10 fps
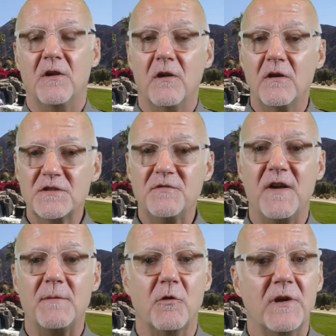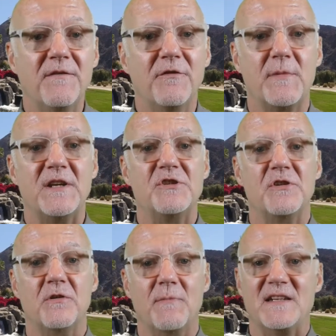You'll also find more
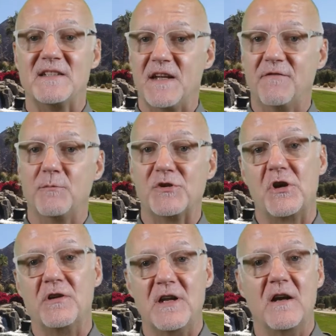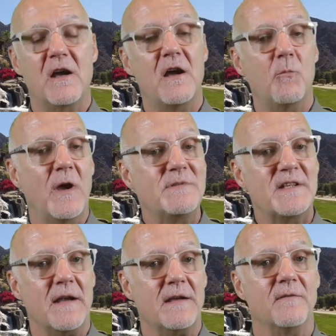information on my Stephen Burchard dot com
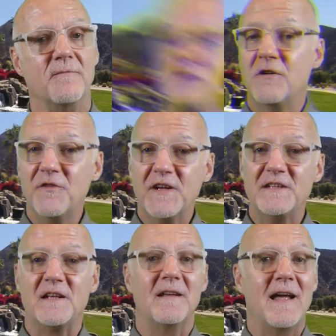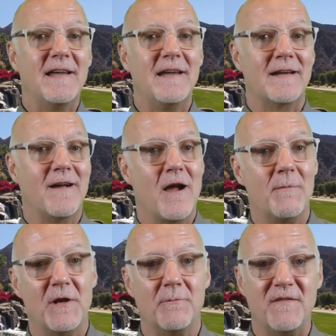website. Don't forget to like and
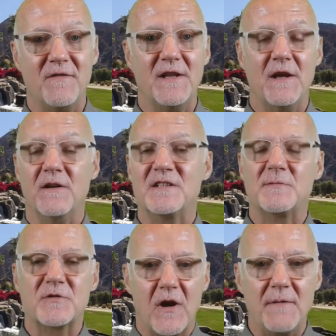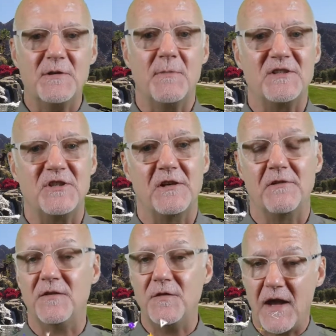comment on my video and subscribe to my
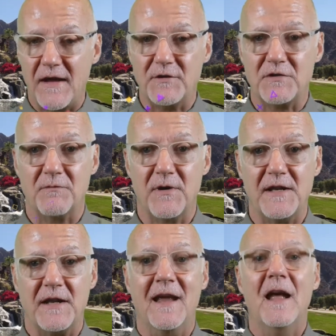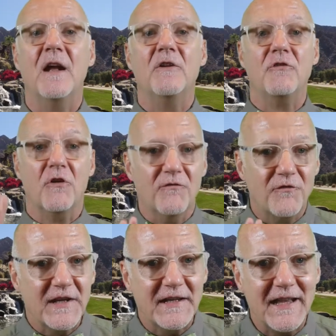channel if you haven't already. Don't
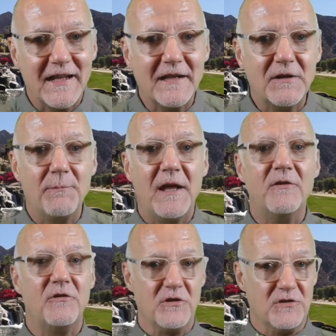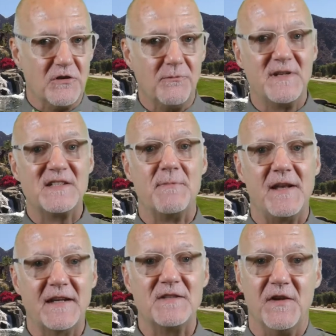forget that little bell so you don't miss my
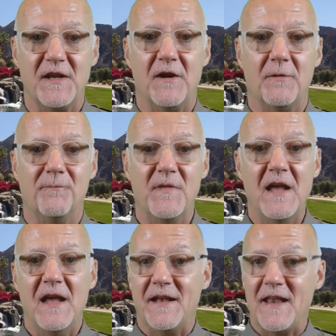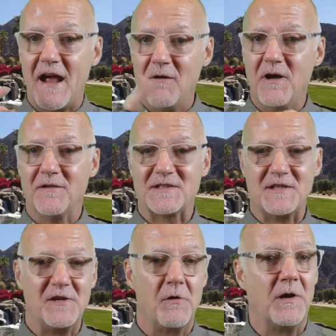next video. And now I'll
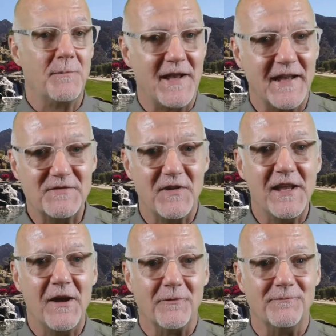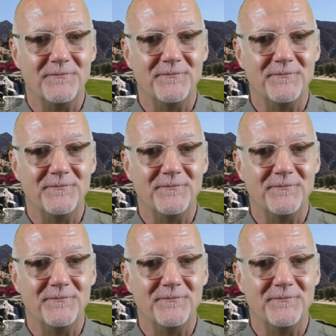see you on my next video.